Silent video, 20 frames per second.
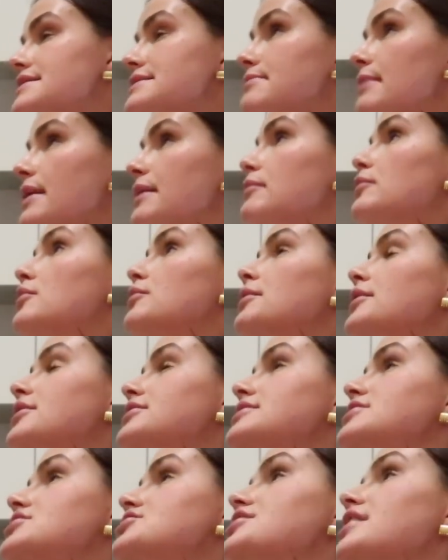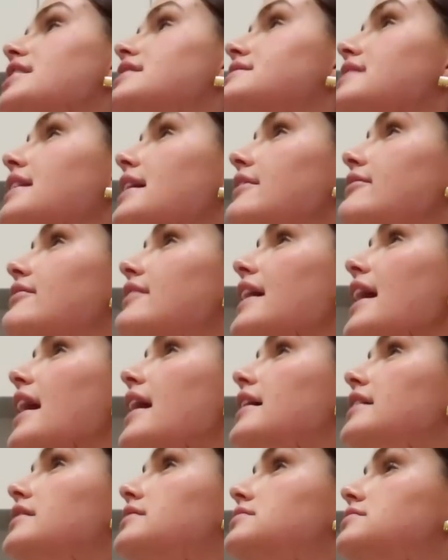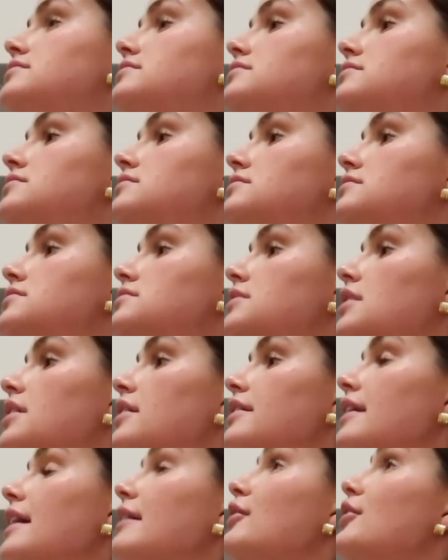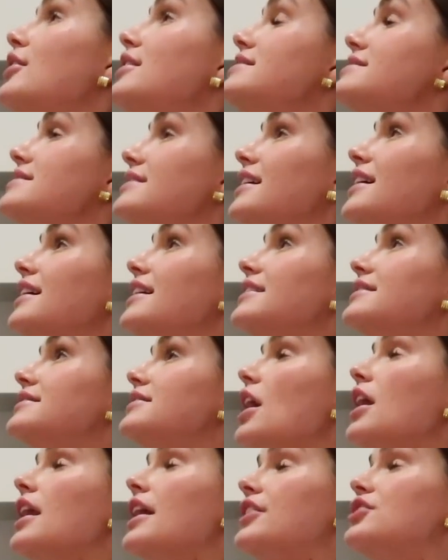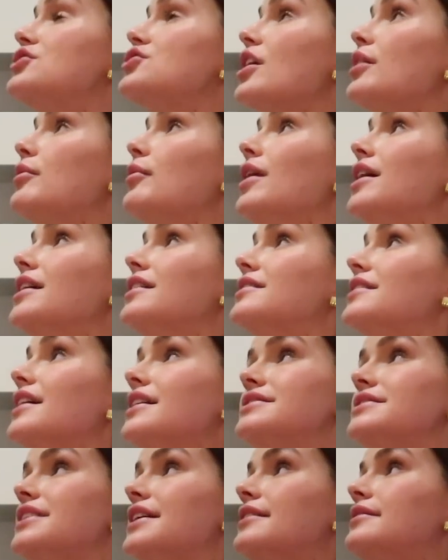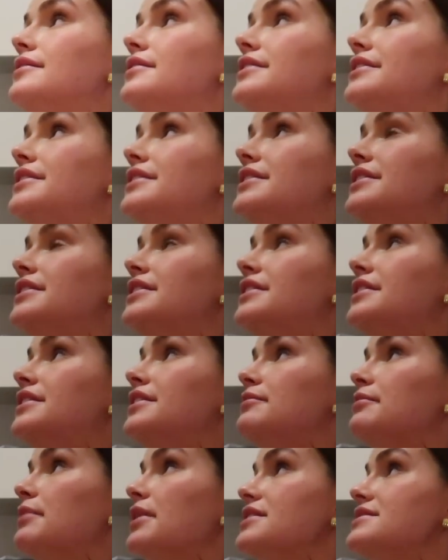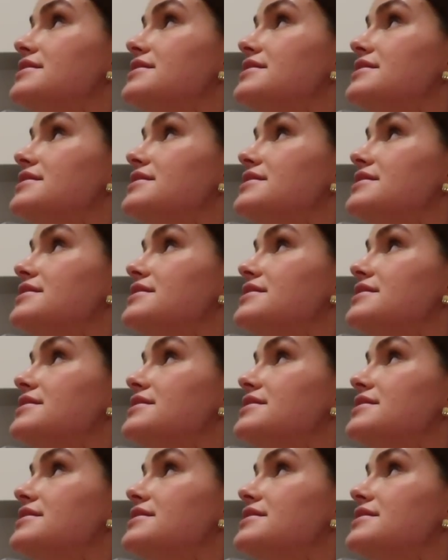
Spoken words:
to make more protein shakes. I keep forgetting. Then greens are nice. I'll let you try one. That's it.